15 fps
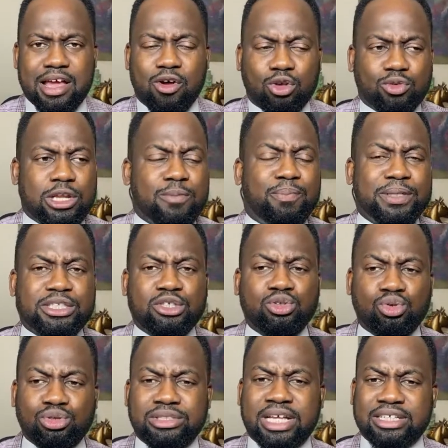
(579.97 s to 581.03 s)
Because when the person
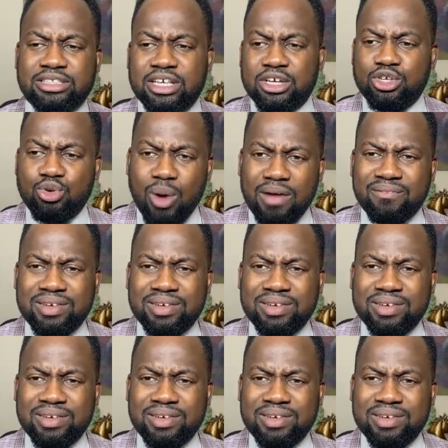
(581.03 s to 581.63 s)
knows that you have